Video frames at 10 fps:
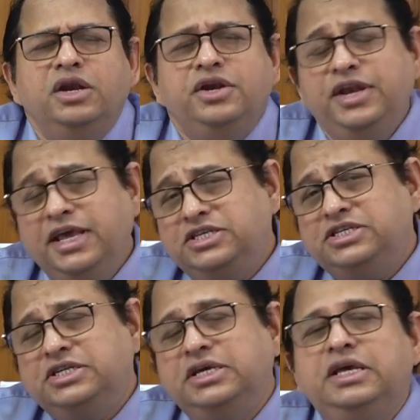
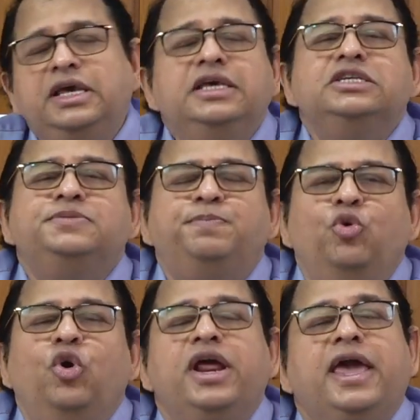Next is
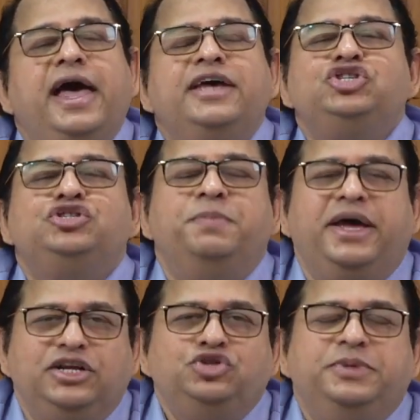poor cash
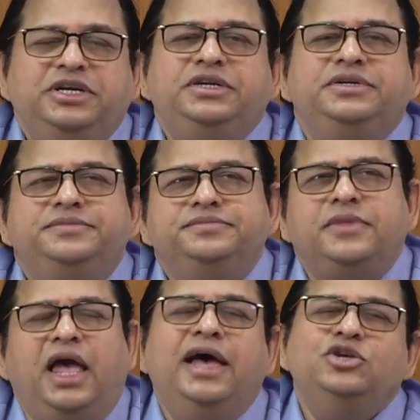management.
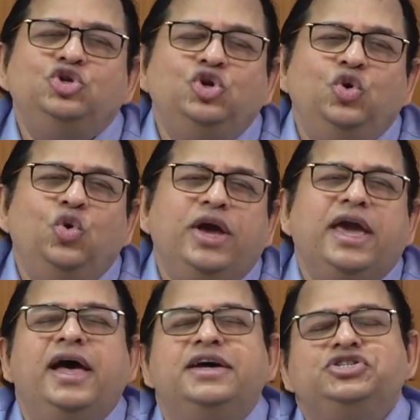As you know,
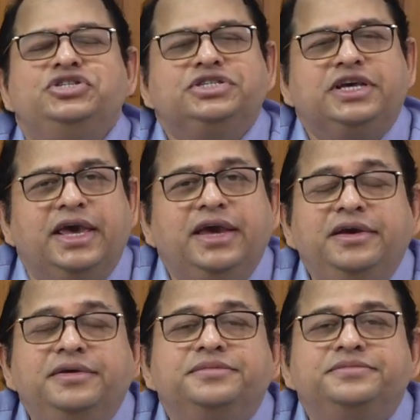cash is
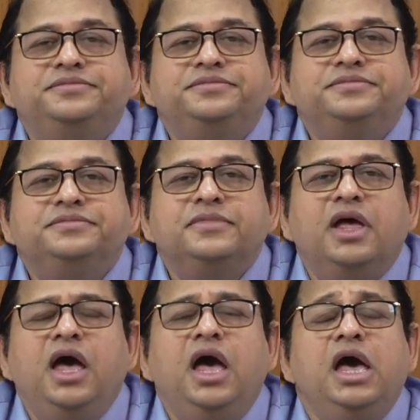king.
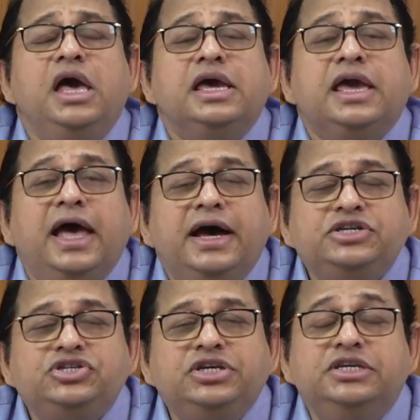
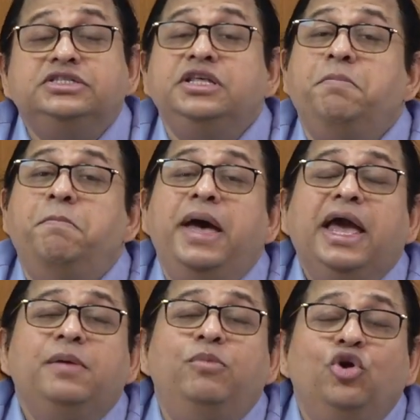Cash is the
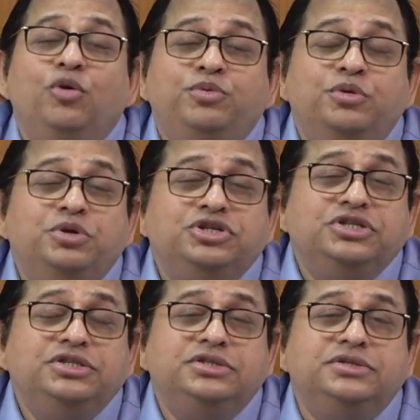backbone of the
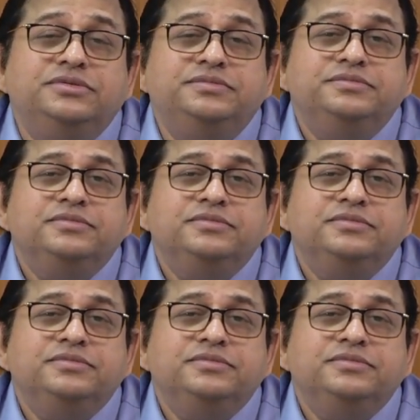business.